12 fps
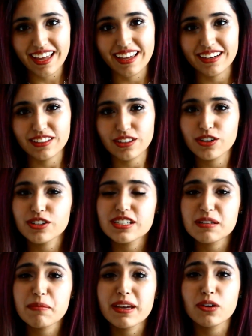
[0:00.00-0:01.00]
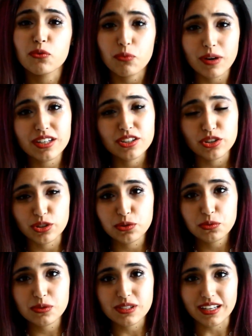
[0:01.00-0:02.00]
and learn to make what
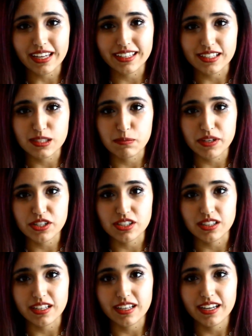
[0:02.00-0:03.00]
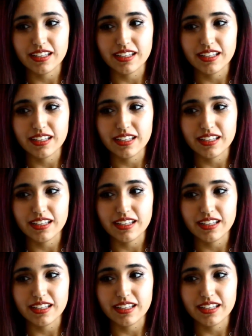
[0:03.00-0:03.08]
you like especially,